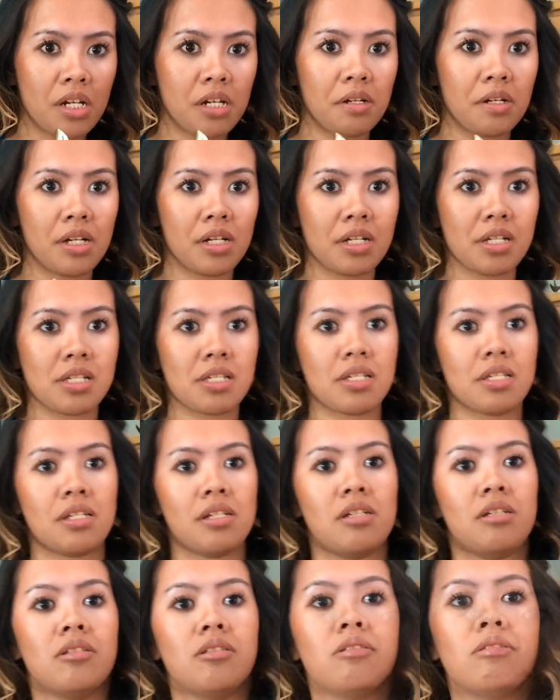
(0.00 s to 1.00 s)
areas.
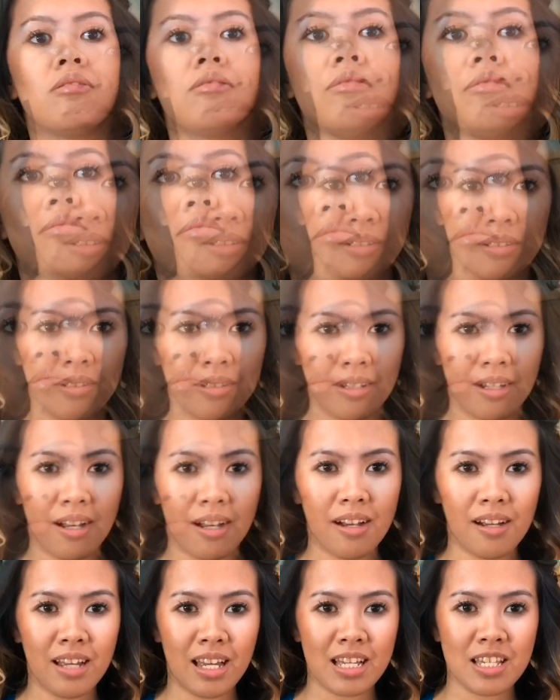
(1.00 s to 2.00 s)

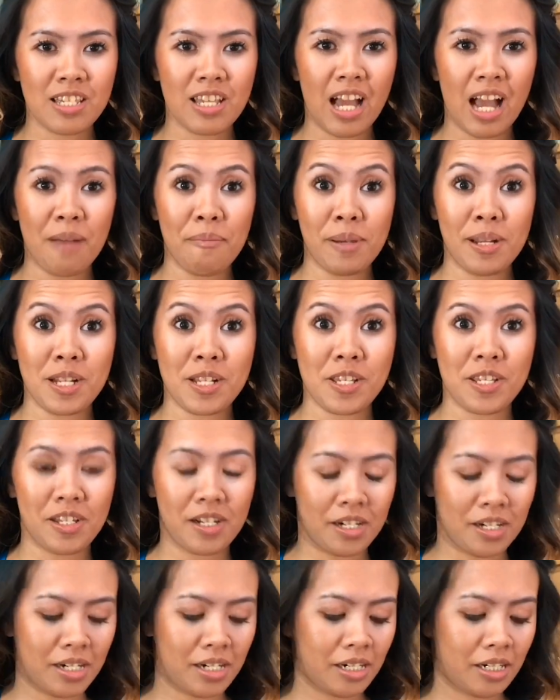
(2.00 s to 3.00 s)
Okay, so I'm gonna
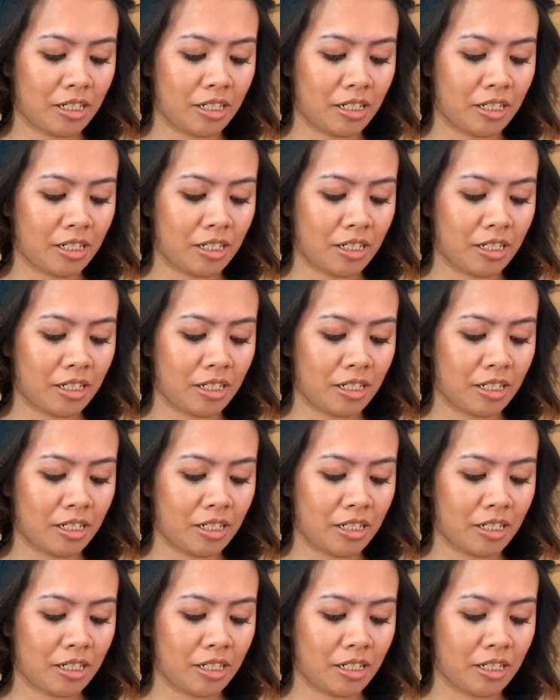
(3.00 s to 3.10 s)
start.